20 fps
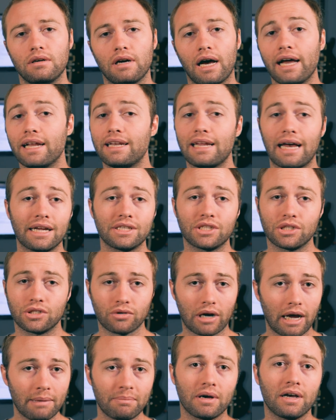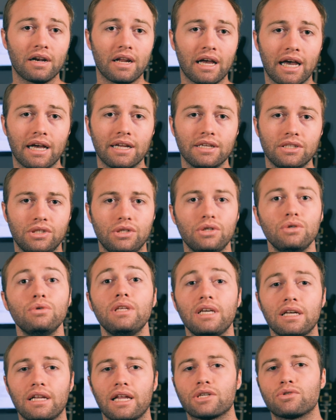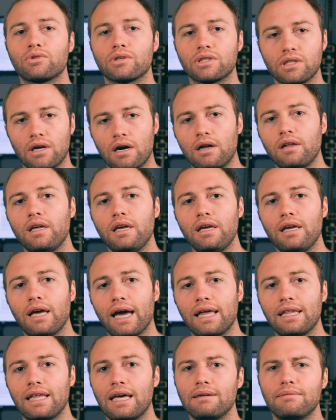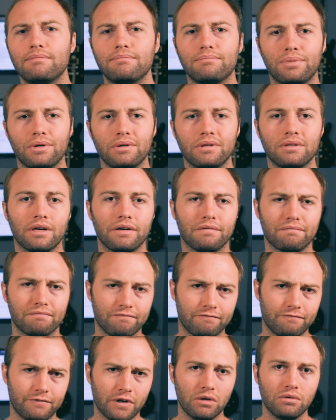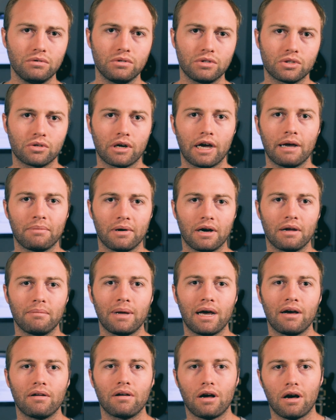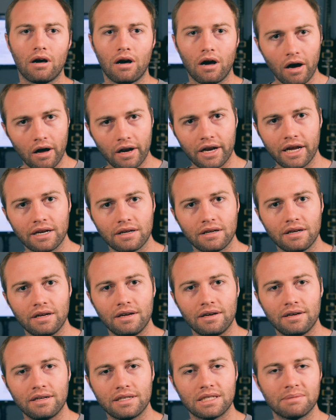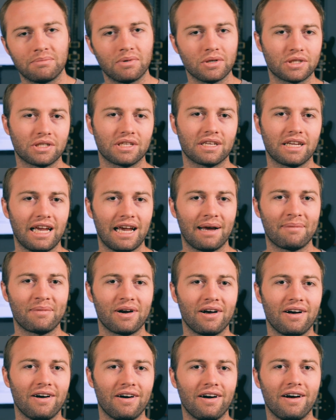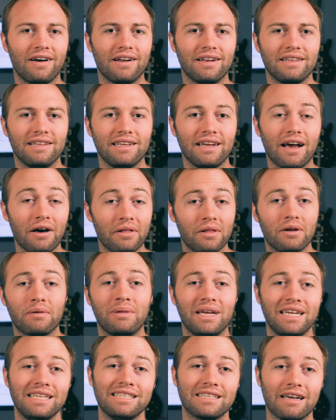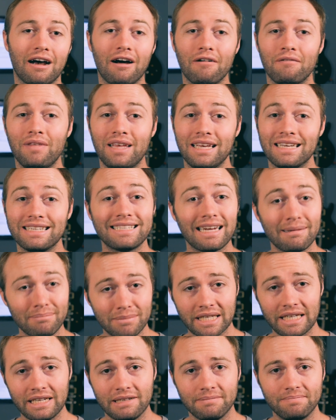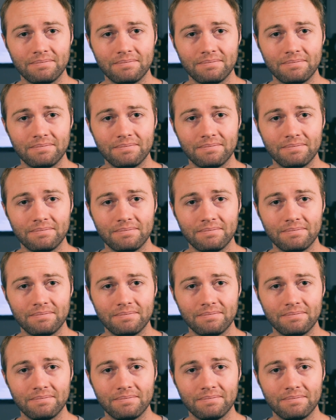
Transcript: I attach a tripod head to the electric Dolly and then put a phone tripod mount on it to push the camera on the other piece of the assembly.